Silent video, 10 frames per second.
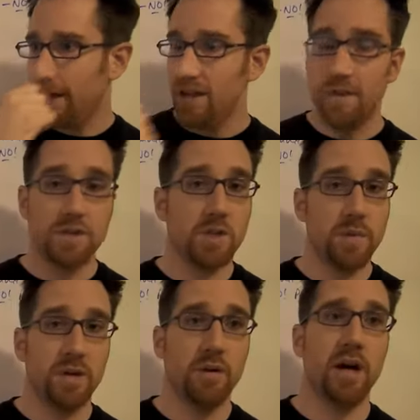This has
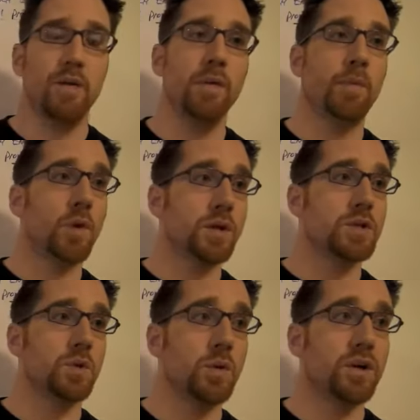been reported
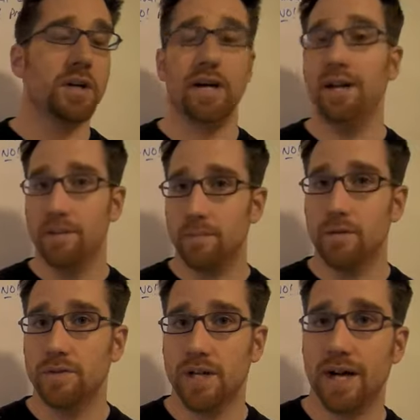to work a number
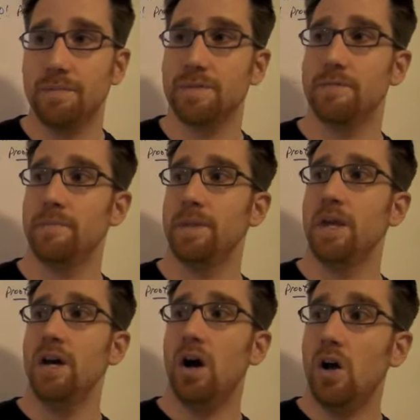of times.
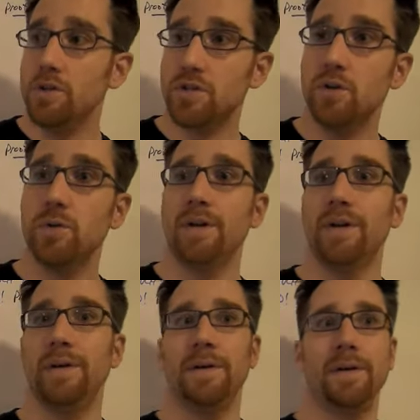Also,
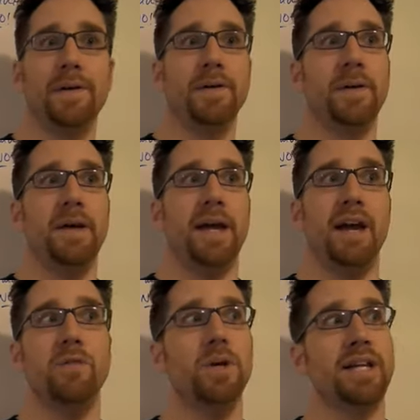
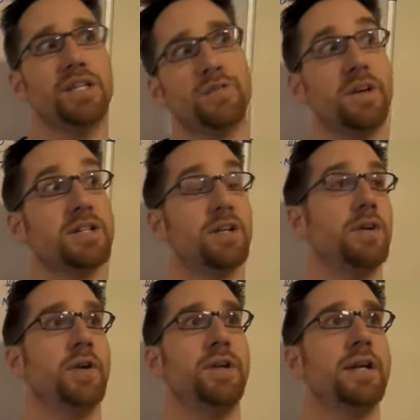everyone gets fixated
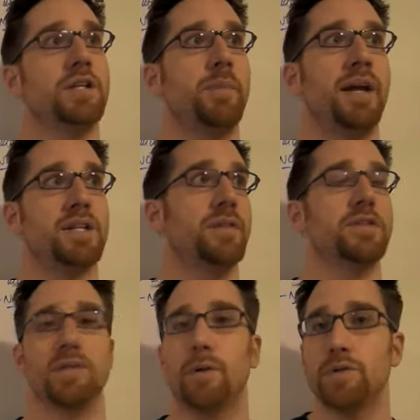on their index page as if
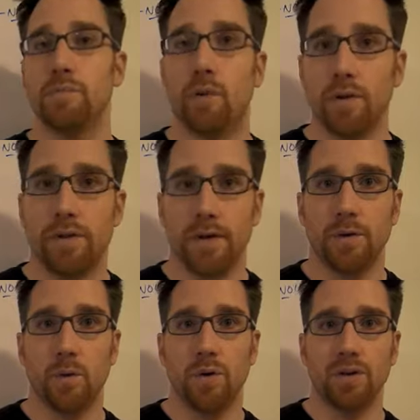it's the most important thing in
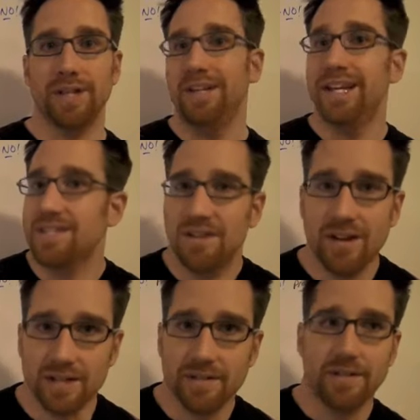the world. It's
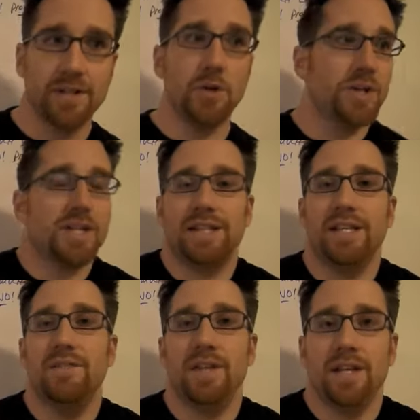not. You can just
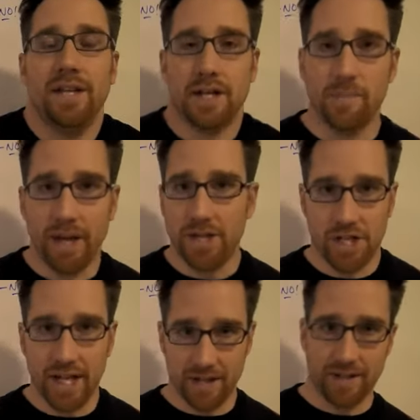leave the index page
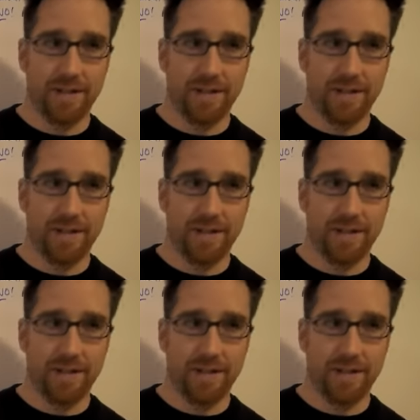hit.